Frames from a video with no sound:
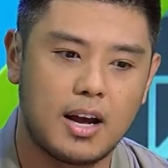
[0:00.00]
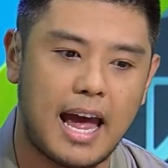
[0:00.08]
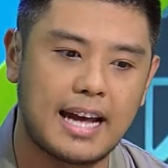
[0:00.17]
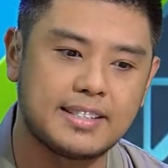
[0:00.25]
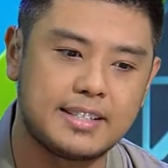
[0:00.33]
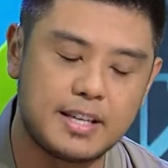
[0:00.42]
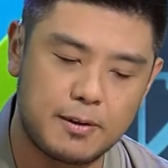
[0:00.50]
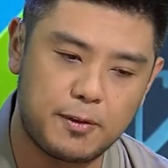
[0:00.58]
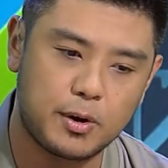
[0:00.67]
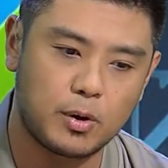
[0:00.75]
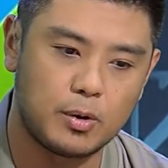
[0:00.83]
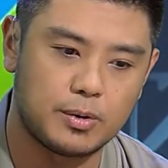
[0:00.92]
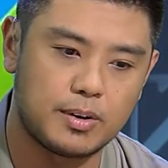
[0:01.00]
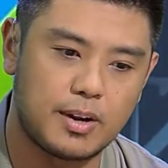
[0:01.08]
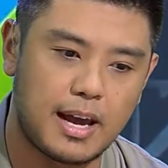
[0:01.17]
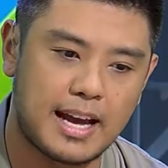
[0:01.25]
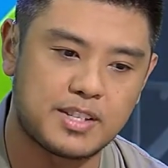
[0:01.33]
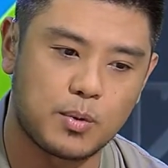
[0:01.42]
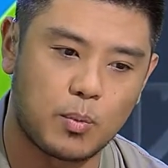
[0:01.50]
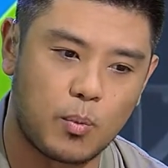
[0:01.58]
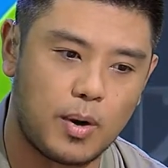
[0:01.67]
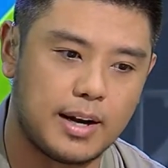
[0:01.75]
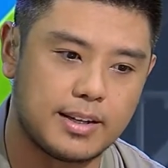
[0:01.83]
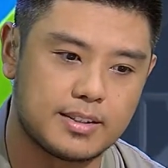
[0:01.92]
as difficult as it
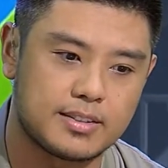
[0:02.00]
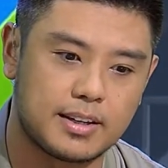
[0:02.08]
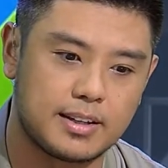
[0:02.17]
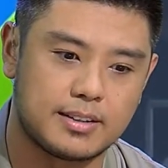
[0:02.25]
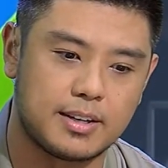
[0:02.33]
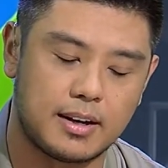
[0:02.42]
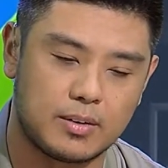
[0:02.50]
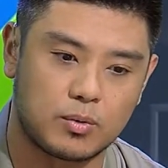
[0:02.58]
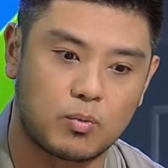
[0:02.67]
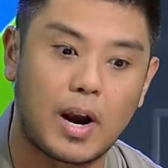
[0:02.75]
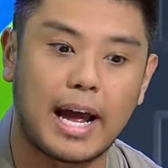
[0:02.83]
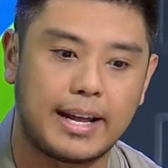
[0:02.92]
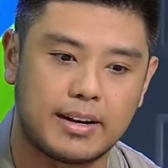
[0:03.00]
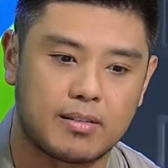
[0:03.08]
was, right?